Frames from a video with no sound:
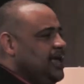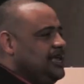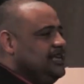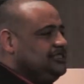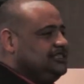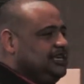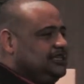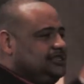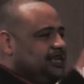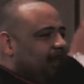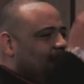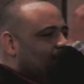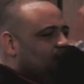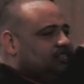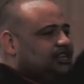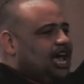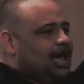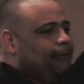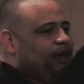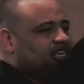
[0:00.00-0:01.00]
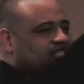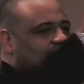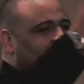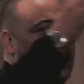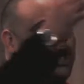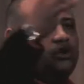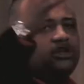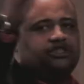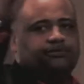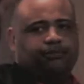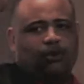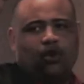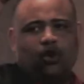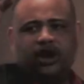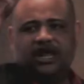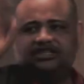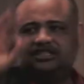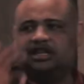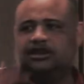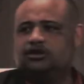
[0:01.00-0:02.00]
he says that every time a child is
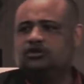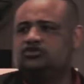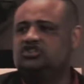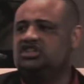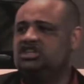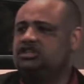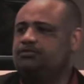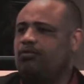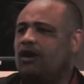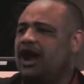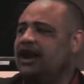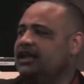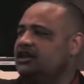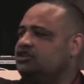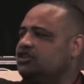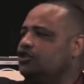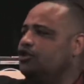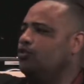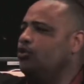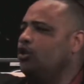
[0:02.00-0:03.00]
born, a solution is brought into the